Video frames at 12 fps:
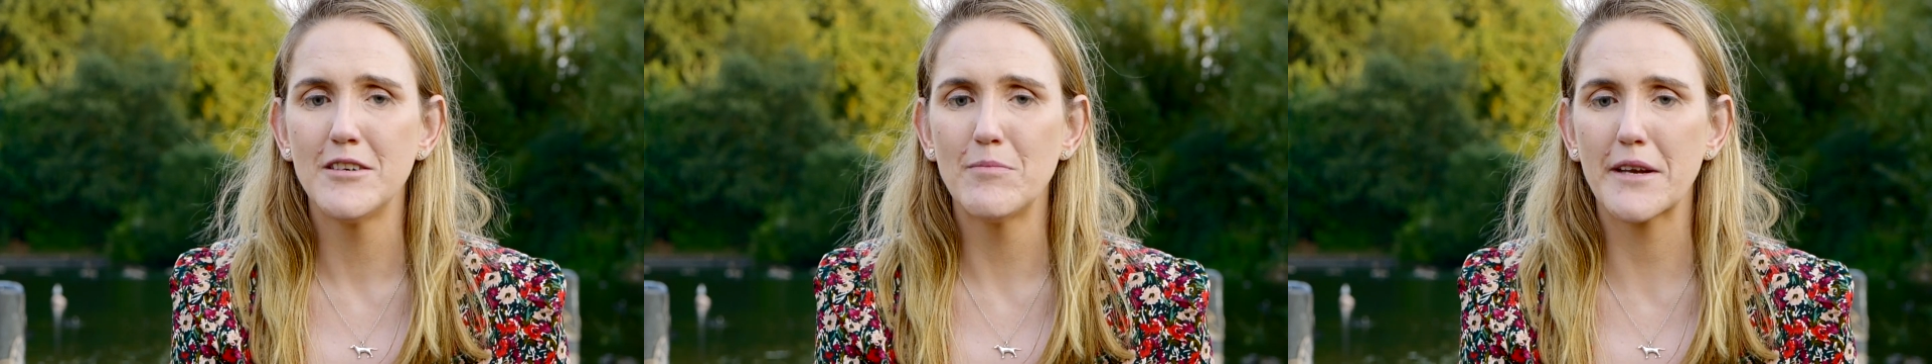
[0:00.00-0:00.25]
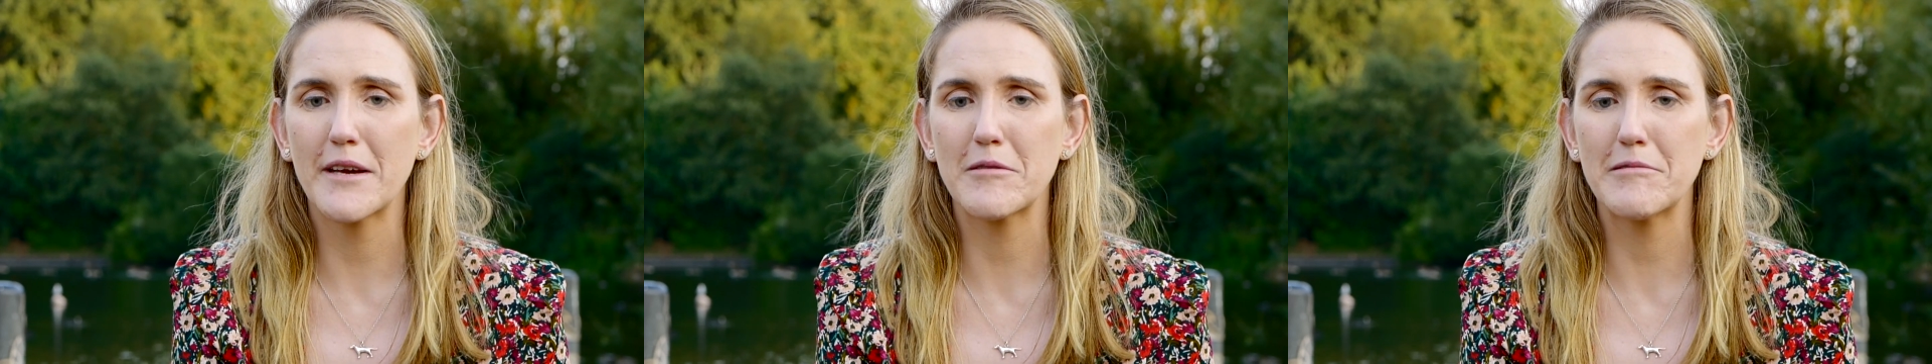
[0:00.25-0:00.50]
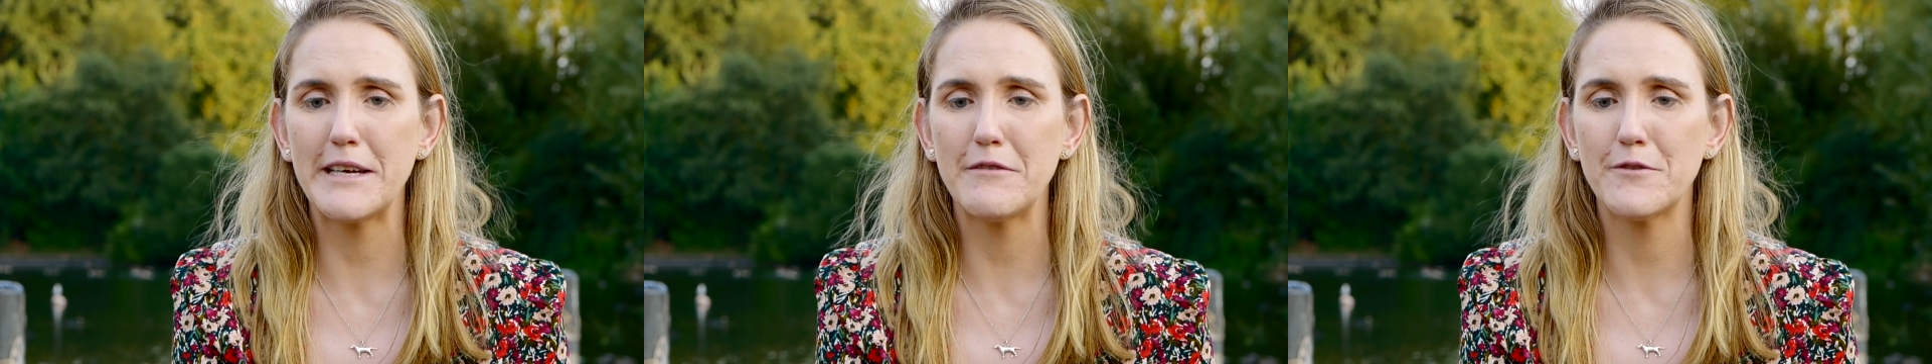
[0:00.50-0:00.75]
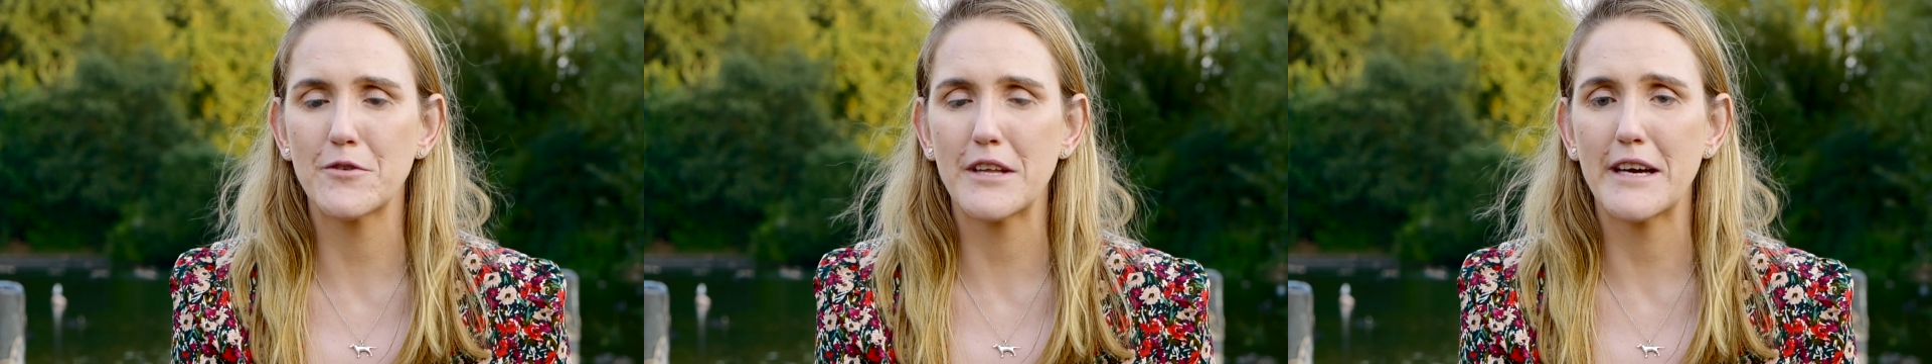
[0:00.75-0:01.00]
but I'm
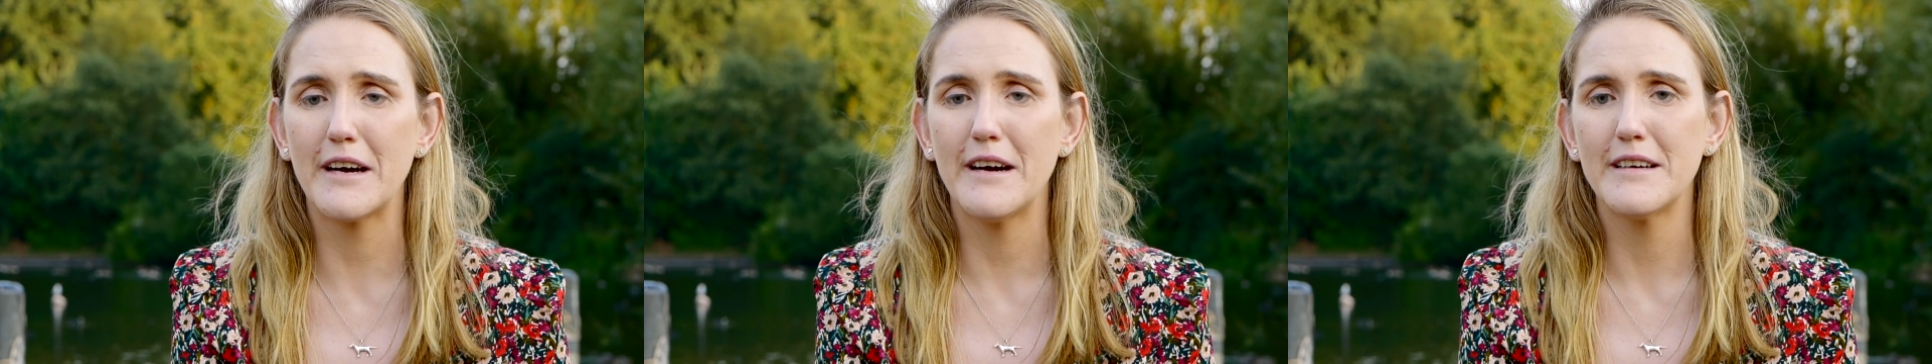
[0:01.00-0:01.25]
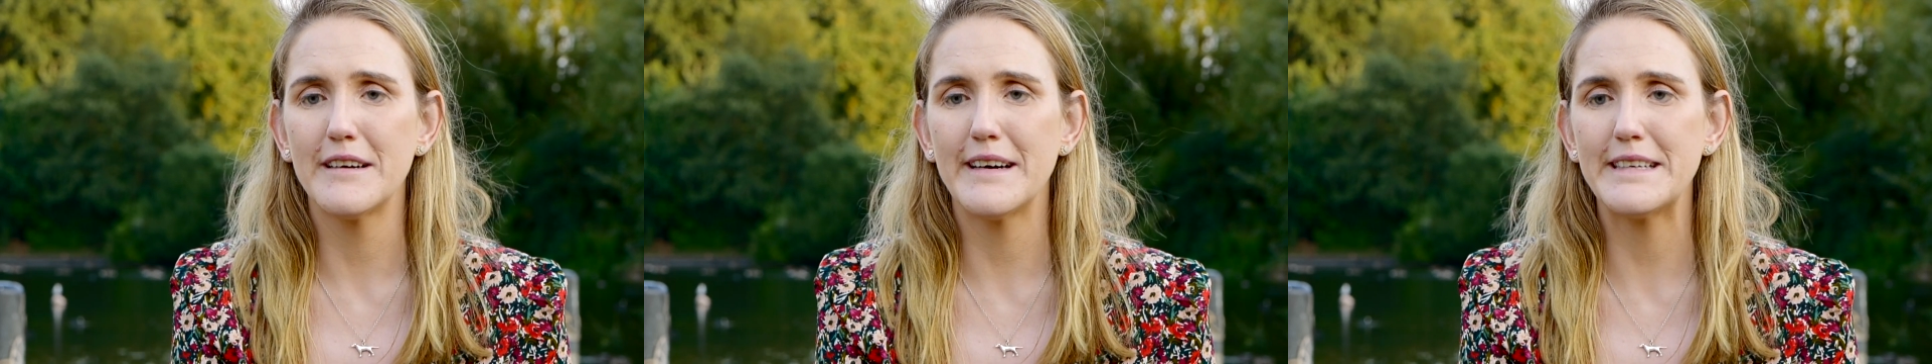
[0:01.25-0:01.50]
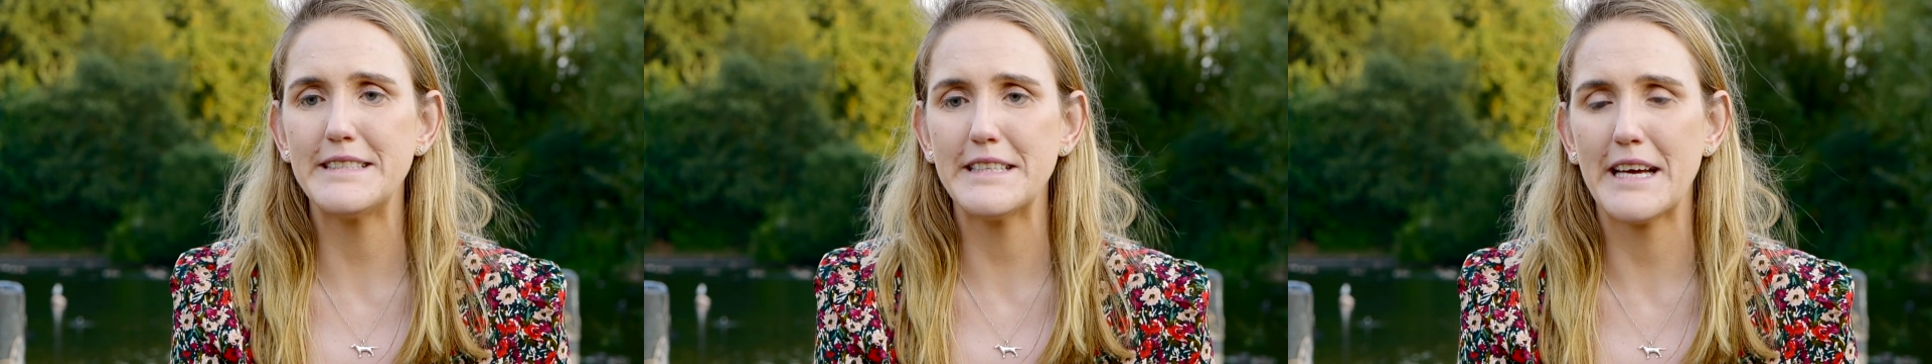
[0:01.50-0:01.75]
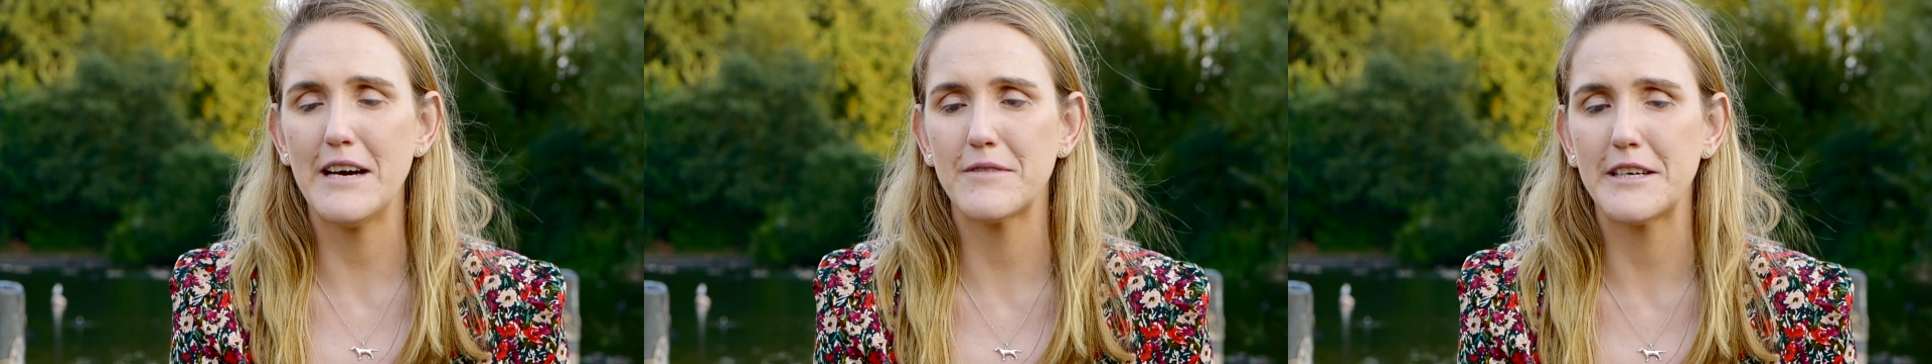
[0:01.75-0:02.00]
grateful that I did
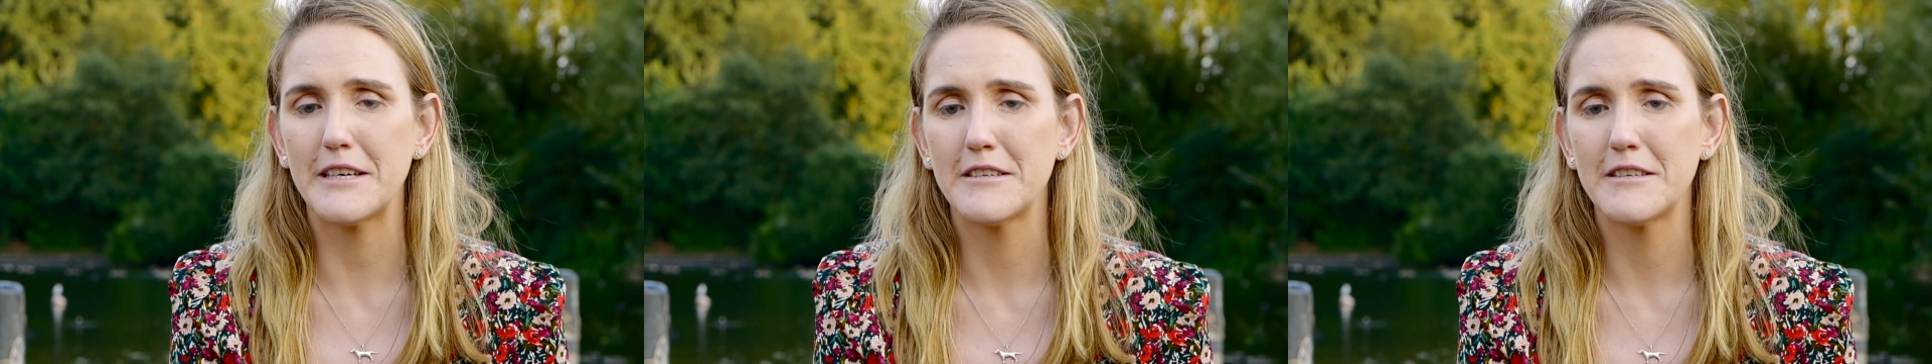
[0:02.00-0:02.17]
have it.